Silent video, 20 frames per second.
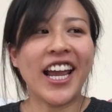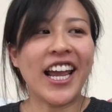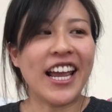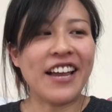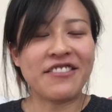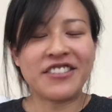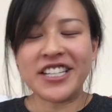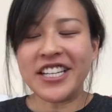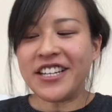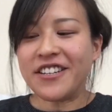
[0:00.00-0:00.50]

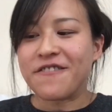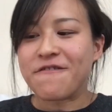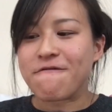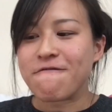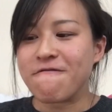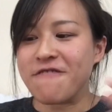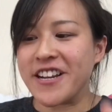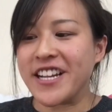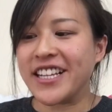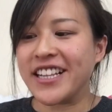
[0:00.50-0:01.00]
if she's
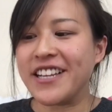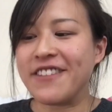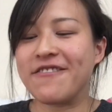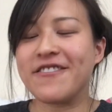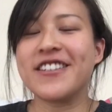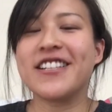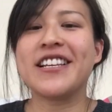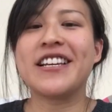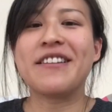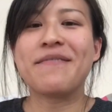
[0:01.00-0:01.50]
really,
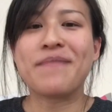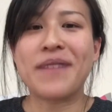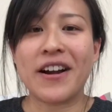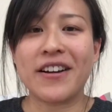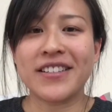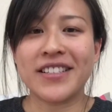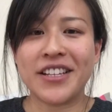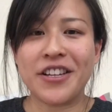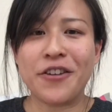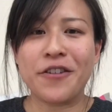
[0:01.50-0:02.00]
really
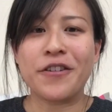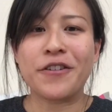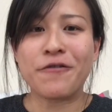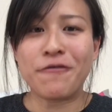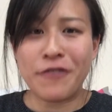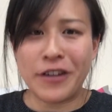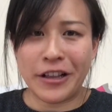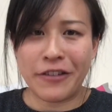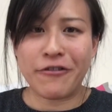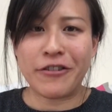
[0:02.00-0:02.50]
embarrassing you, it's
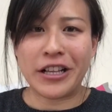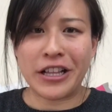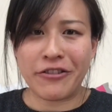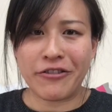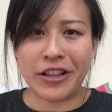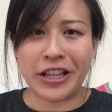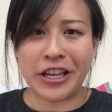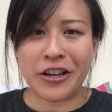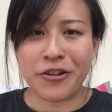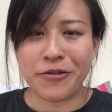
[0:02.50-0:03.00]
really, really,
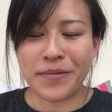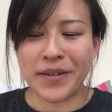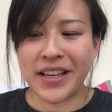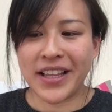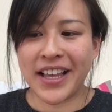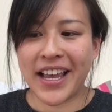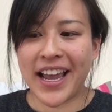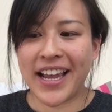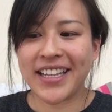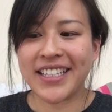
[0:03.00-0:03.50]
really
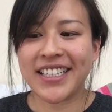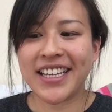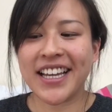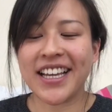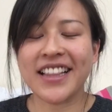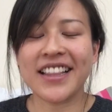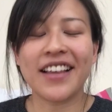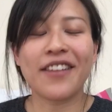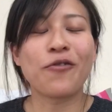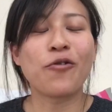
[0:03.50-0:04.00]

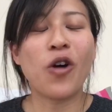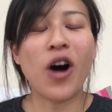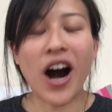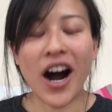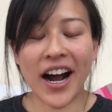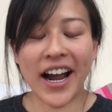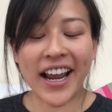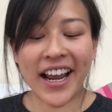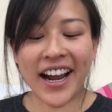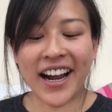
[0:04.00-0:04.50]
humiliating, then what
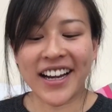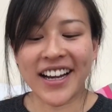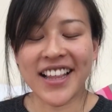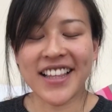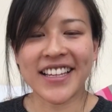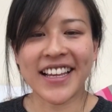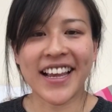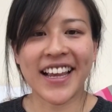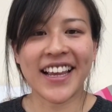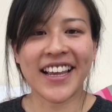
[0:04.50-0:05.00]
I kind of
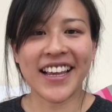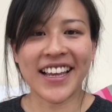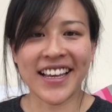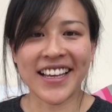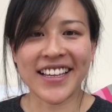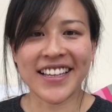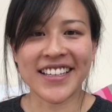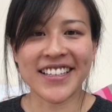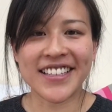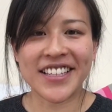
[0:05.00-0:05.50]
say
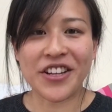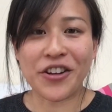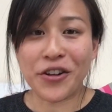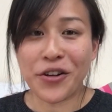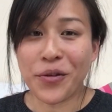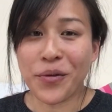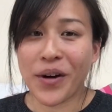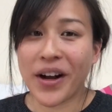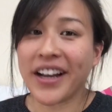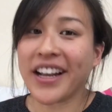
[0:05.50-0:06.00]
is, you
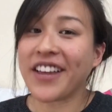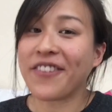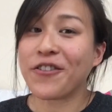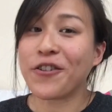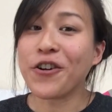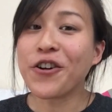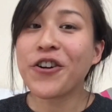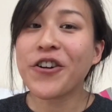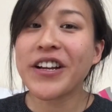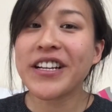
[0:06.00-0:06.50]
know what, if
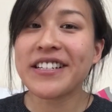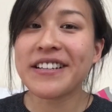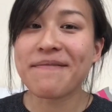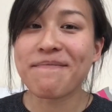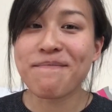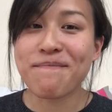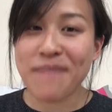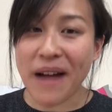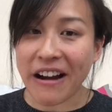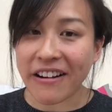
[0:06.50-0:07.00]
you're going to
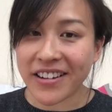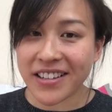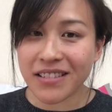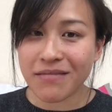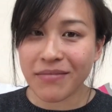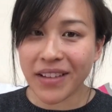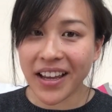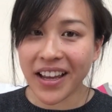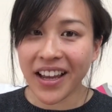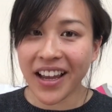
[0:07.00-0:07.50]
embarrass
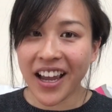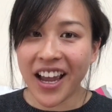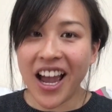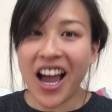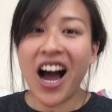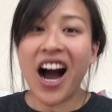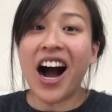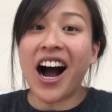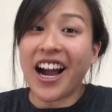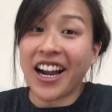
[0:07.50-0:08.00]
me,
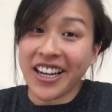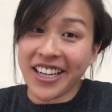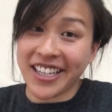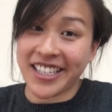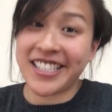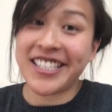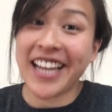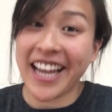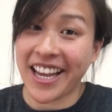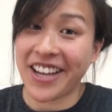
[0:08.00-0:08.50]
I'm going
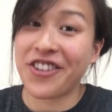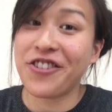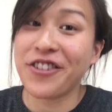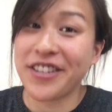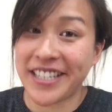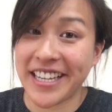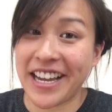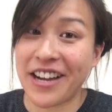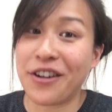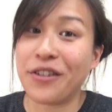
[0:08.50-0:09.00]
to take you
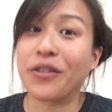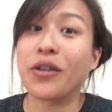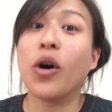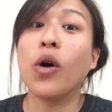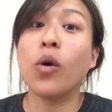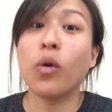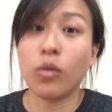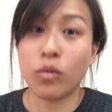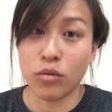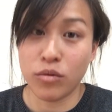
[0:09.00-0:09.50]
down
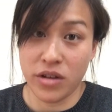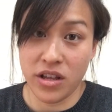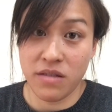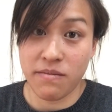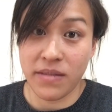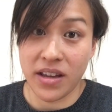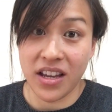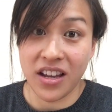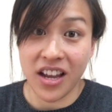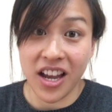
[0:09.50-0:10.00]
with
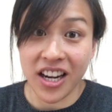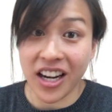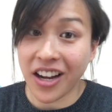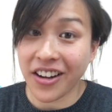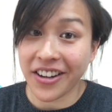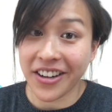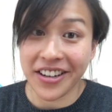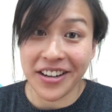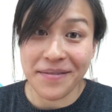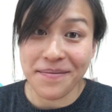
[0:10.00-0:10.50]
me, and
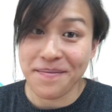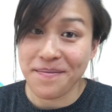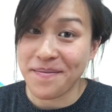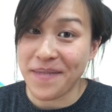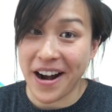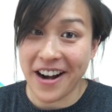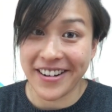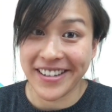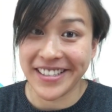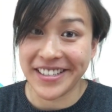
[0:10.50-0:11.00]
I'm gonna
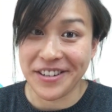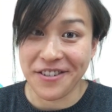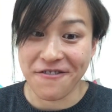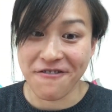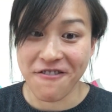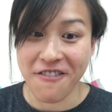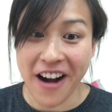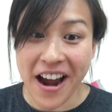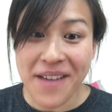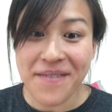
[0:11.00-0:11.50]
embarrass you
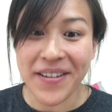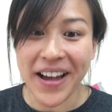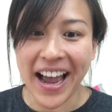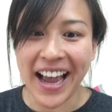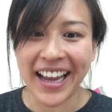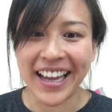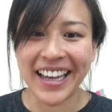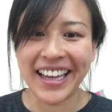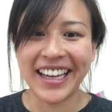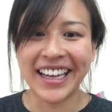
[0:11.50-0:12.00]
right
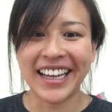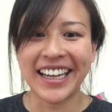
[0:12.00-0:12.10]
back.